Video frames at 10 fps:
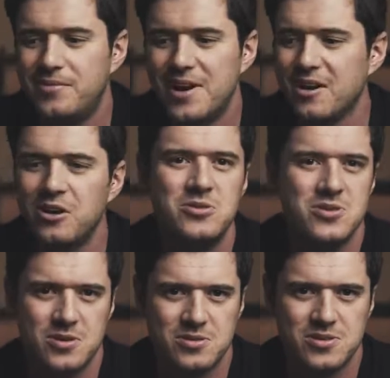There are loads
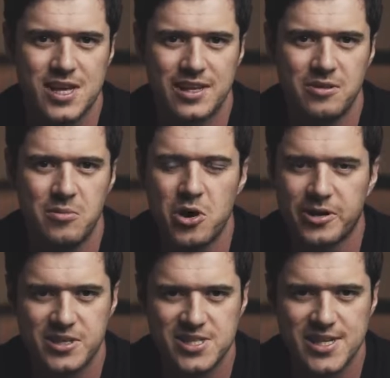of those, and the
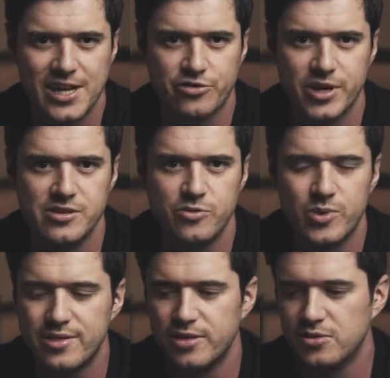market is saturated
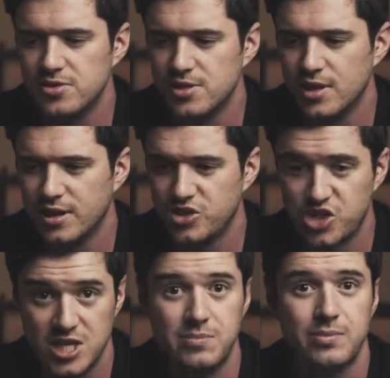with those
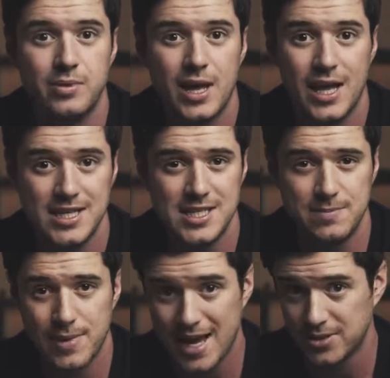cheap
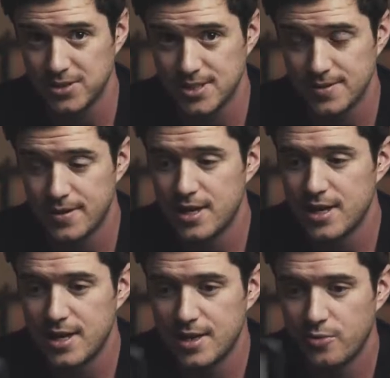LED panels.
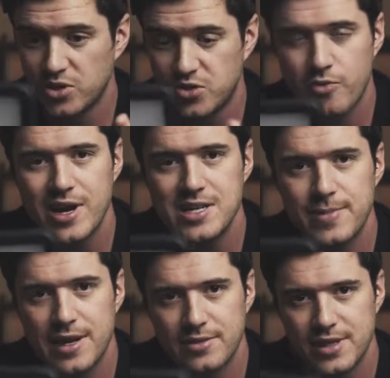What's great
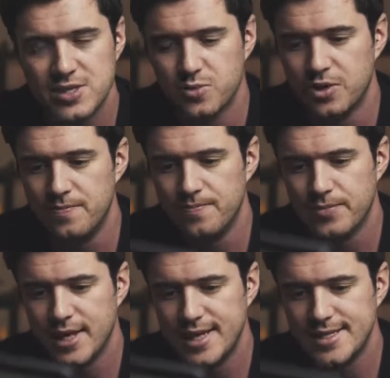about this one
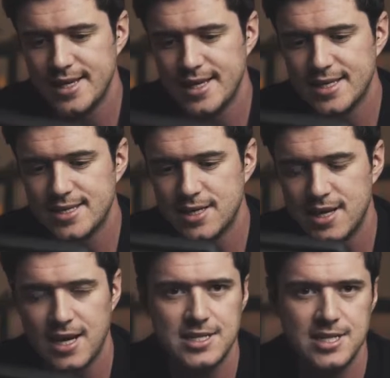is that it's an
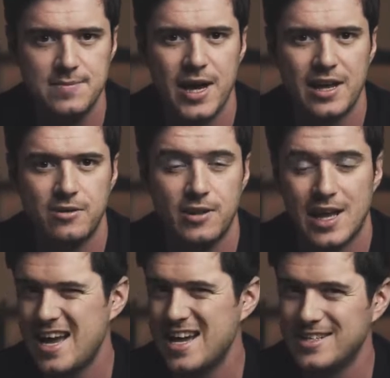LED panel
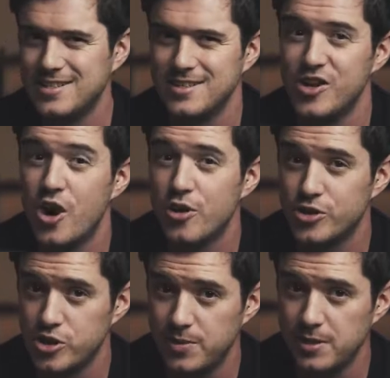and an
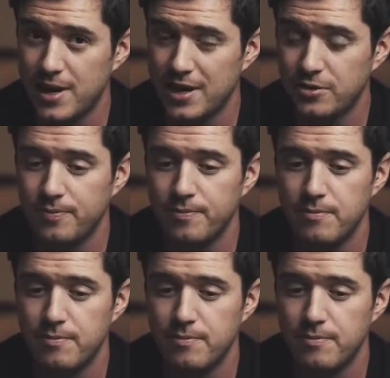RGB panel,